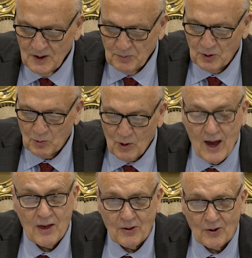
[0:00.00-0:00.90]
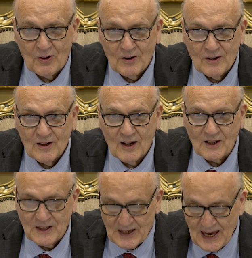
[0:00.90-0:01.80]
but rather a
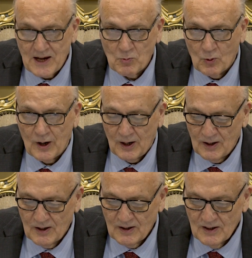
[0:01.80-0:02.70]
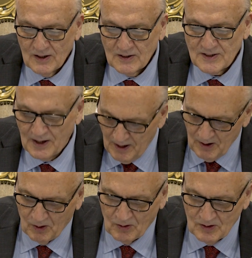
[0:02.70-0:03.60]
gateway to
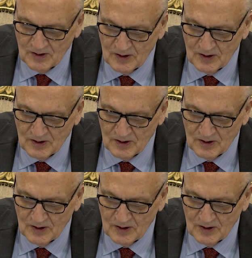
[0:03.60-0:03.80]
hell.